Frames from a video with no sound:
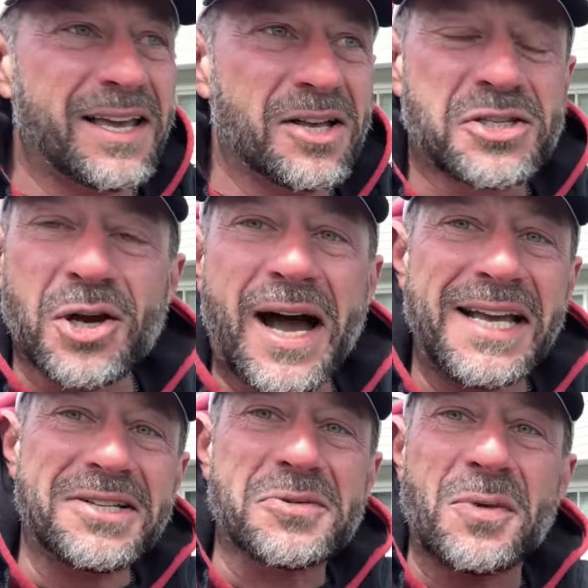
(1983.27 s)
So I
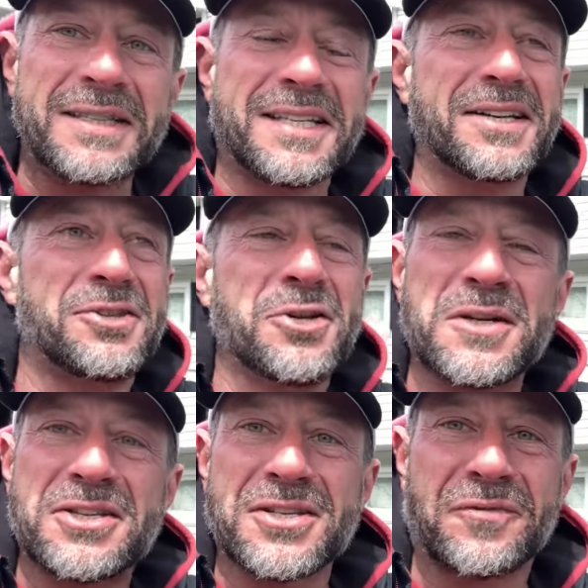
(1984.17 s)
just wanted to do
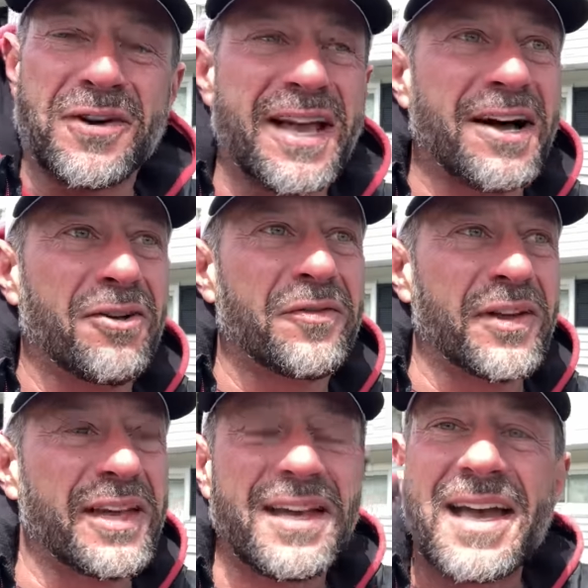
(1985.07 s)
it just for the hell of
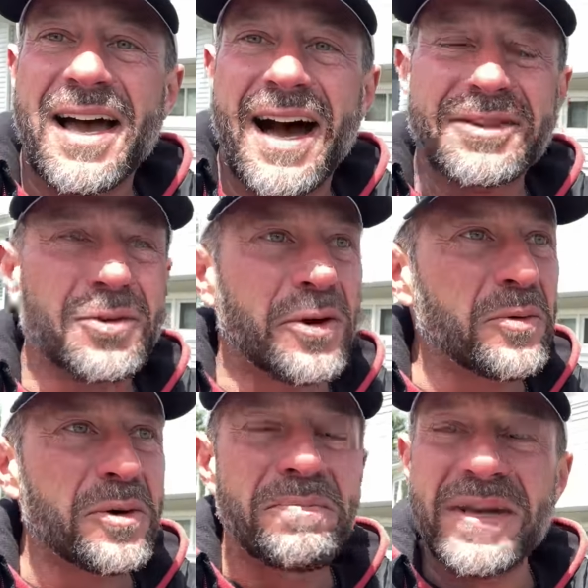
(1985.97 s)
it. I thought it
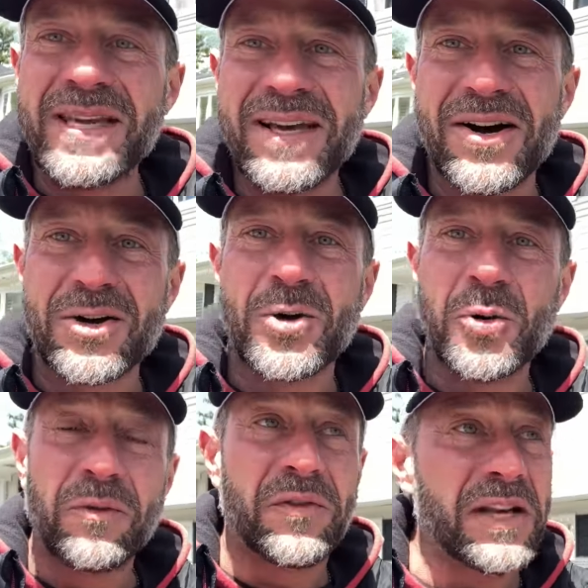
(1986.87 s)
would be a
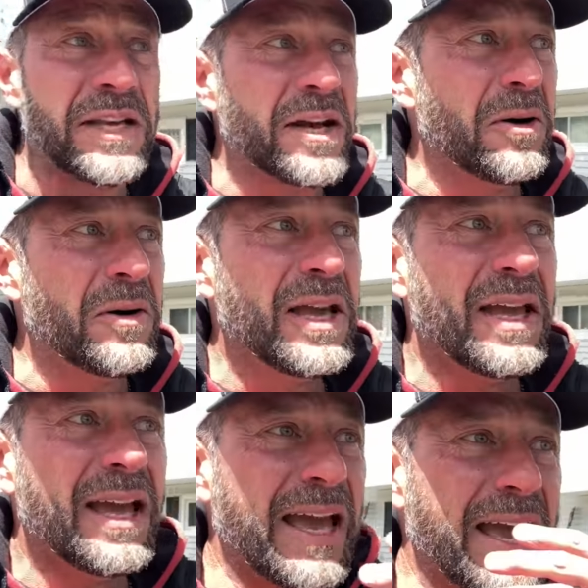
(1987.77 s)
cool video.
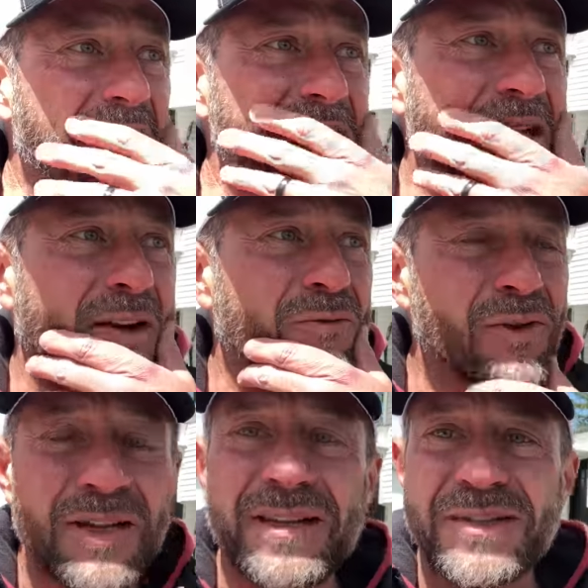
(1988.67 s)
And I
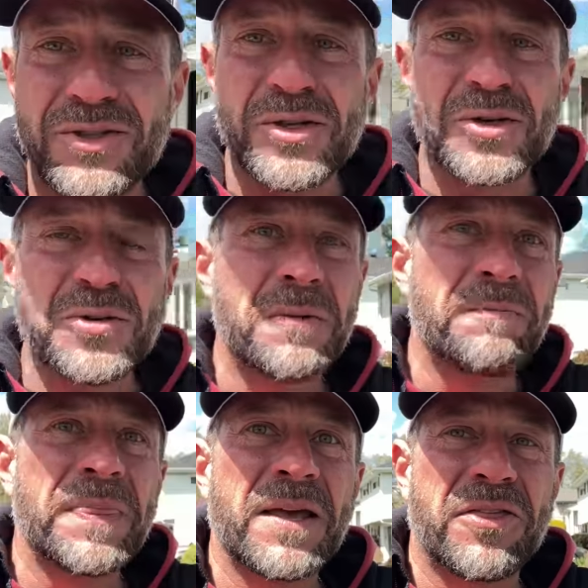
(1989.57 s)
really do
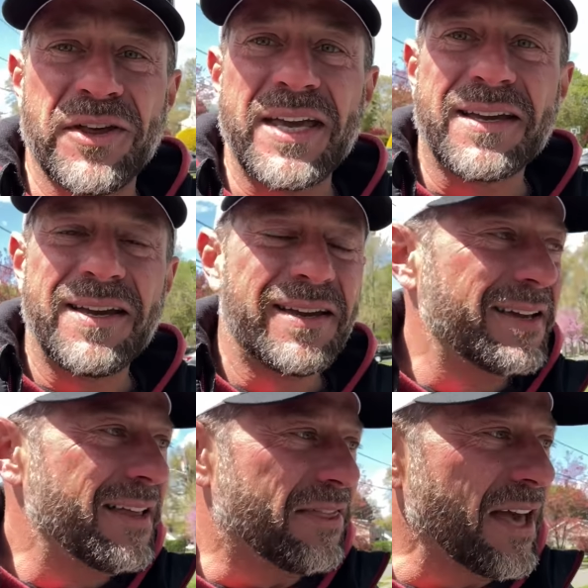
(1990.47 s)
think
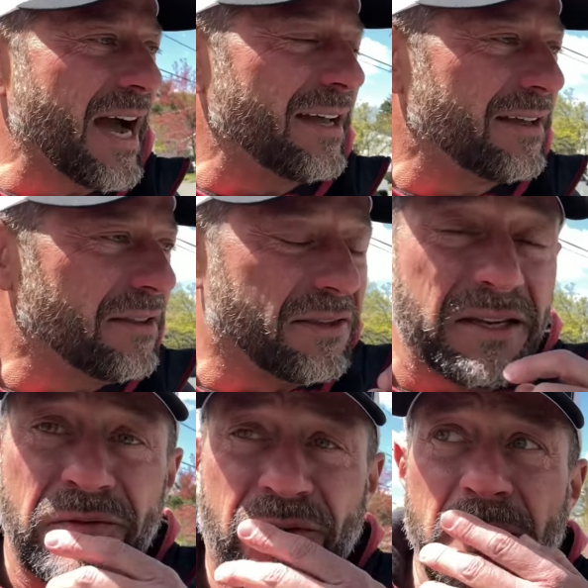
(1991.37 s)
that the
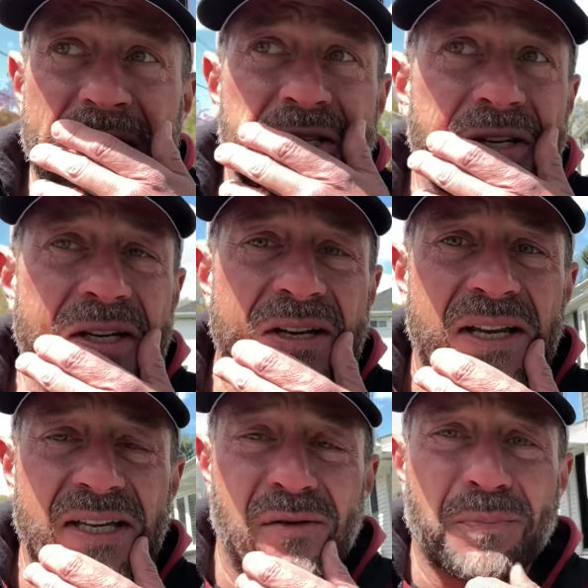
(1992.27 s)

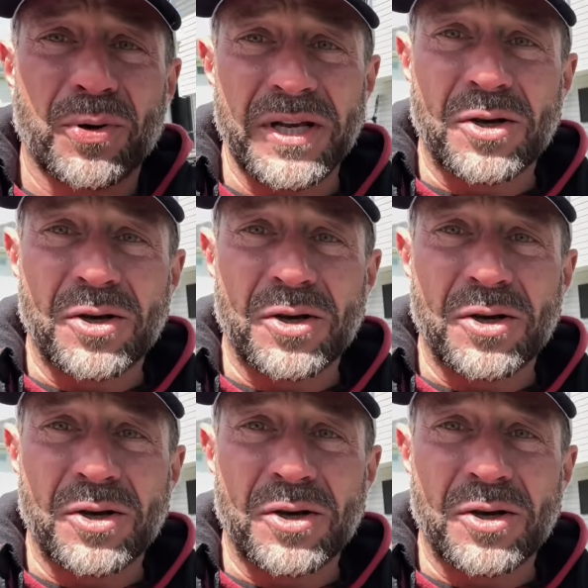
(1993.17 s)
information is pretty